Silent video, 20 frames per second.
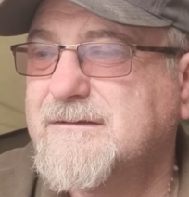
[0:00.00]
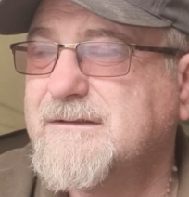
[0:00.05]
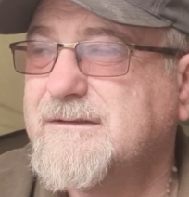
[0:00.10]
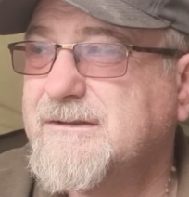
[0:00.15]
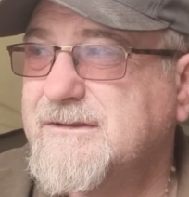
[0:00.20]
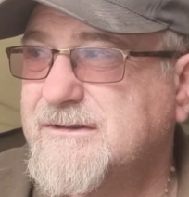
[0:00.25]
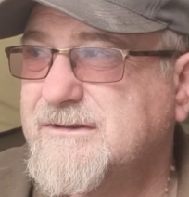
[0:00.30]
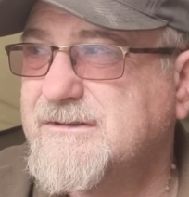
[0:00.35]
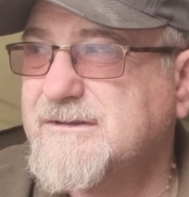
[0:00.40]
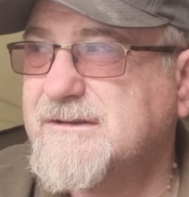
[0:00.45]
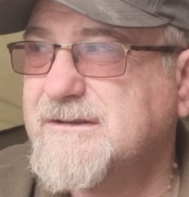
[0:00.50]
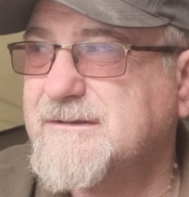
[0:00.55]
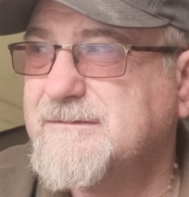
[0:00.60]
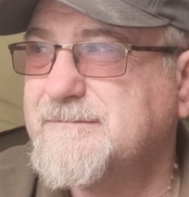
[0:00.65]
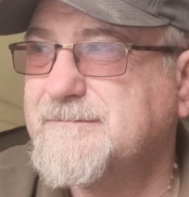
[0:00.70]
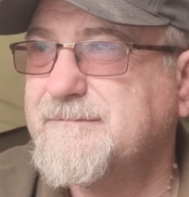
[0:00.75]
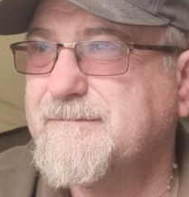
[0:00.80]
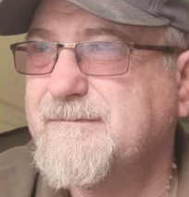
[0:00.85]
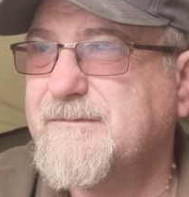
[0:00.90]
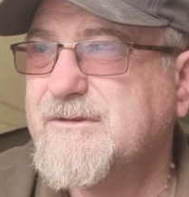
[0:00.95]
this is the
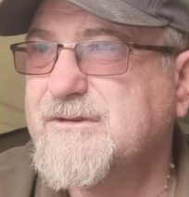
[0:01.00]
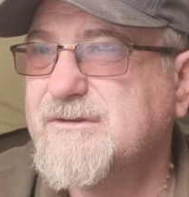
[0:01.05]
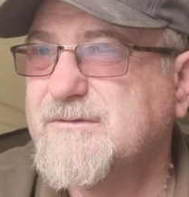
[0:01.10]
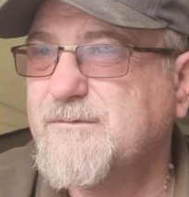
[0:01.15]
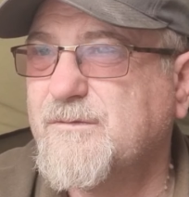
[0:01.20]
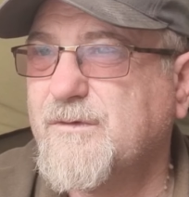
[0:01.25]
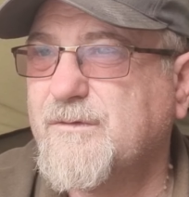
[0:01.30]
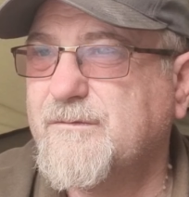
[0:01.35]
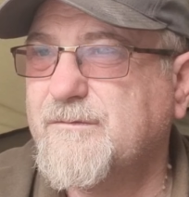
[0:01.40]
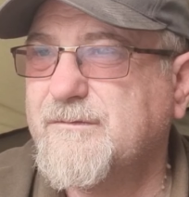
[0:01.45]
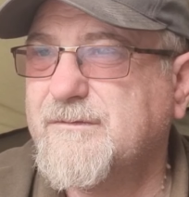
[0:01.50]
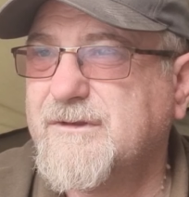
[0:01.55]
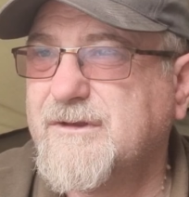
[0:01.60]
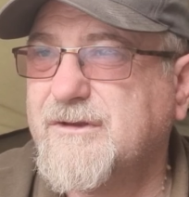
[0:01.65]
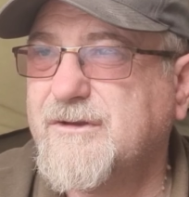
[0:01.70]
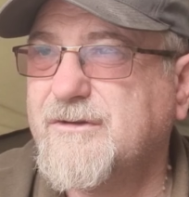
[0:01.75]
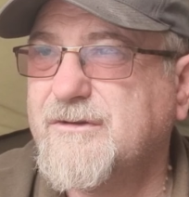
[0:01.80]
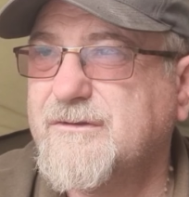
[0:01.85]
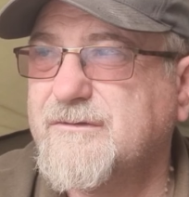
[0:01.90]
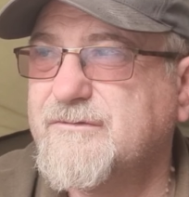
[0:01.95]
this is what
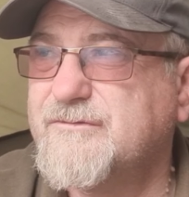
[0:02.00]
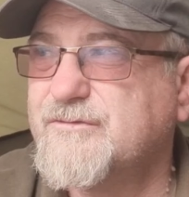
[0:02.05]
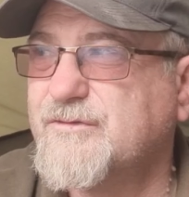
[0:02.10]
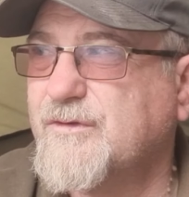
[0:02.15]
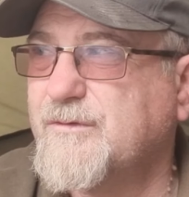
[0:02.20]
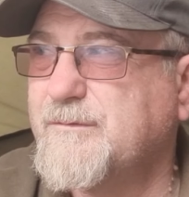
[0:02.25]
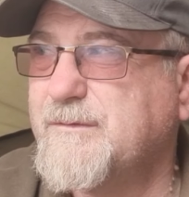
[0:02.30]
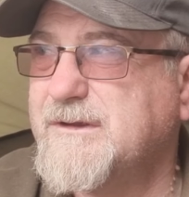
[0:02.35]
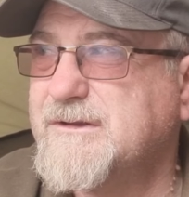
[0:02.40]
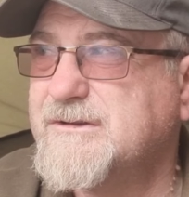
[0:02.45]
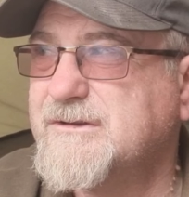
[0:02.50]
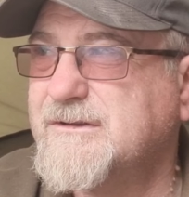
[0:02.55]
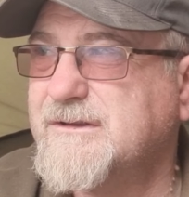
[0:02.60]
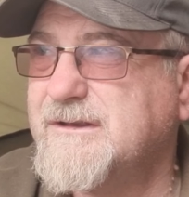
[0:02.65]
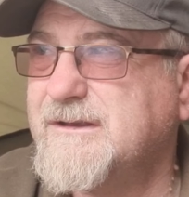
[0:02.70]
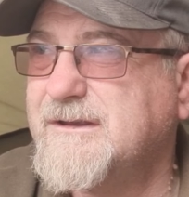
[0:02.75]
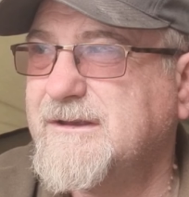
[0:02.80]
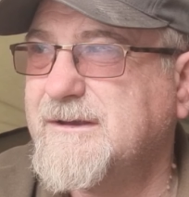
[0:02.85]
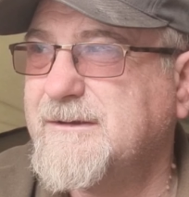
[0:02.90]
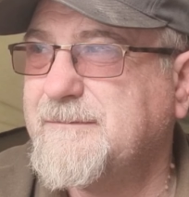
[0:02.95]
could have drawn me to
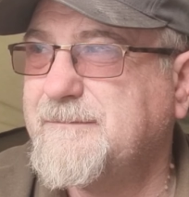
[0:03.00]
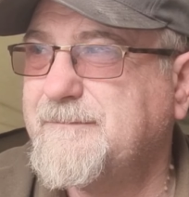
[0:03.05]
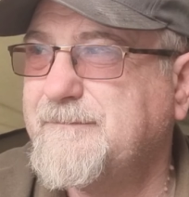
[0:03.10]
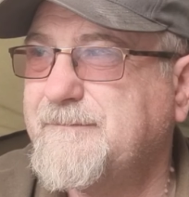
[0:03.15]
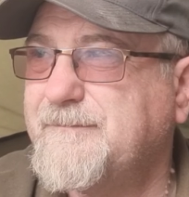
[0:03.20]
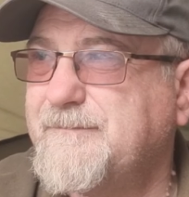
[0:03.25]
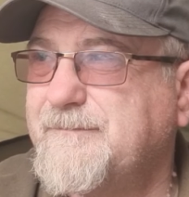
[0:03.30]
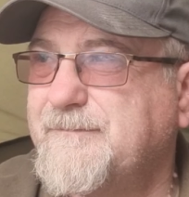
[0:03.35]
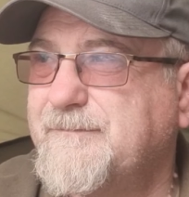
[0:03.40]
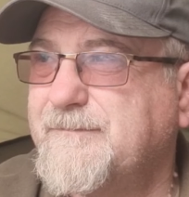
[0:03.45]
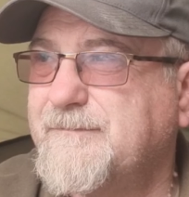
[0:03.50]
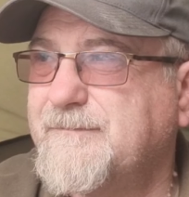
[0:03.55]
the um,